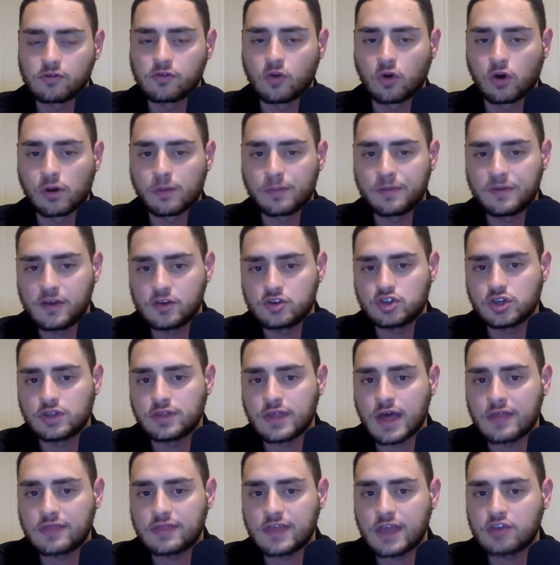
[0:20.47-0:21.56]
scoring position
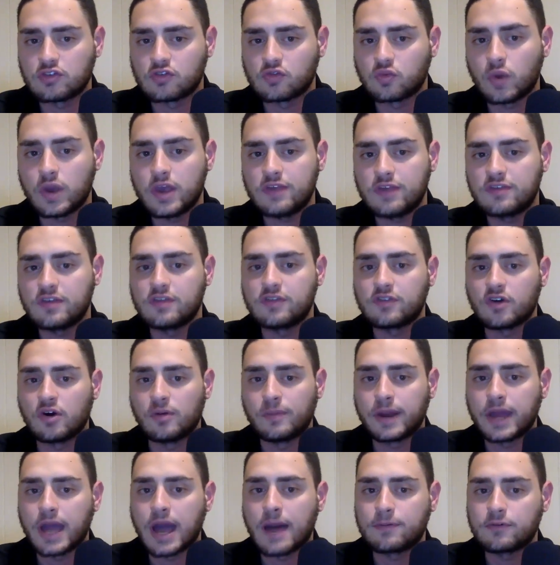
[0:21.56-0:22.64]
that they just wasted so
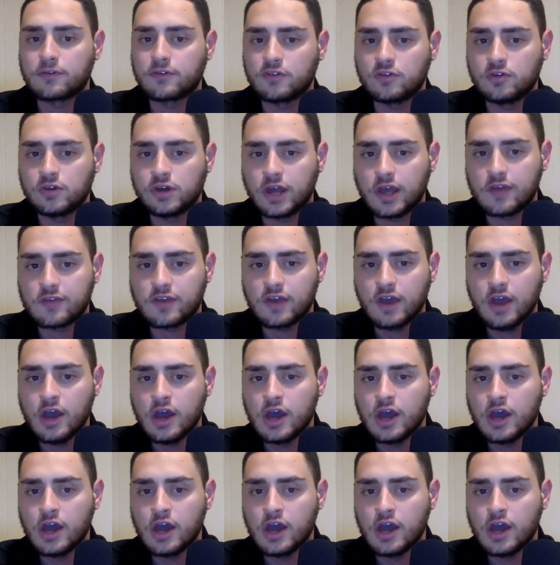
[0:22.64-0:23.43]
many opportunities.